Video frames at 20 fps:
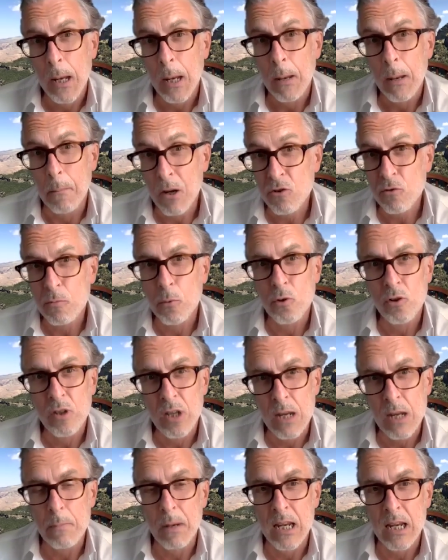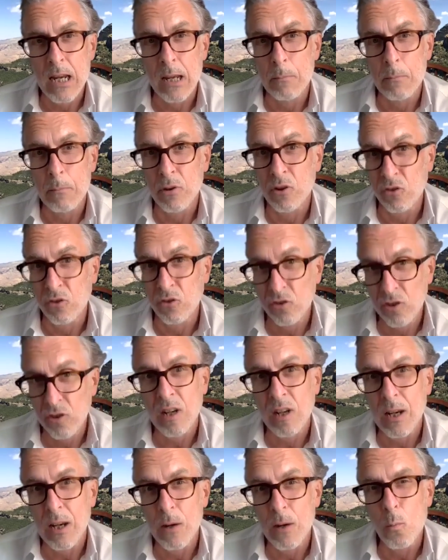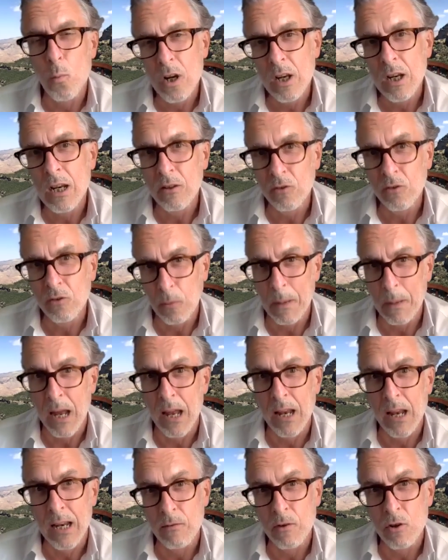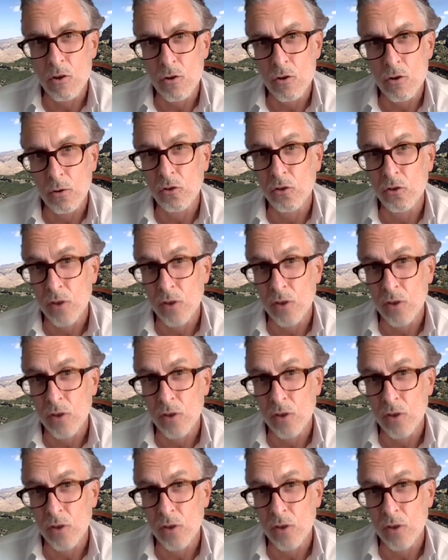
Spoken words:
much more deeply and precisely what it is about individuals,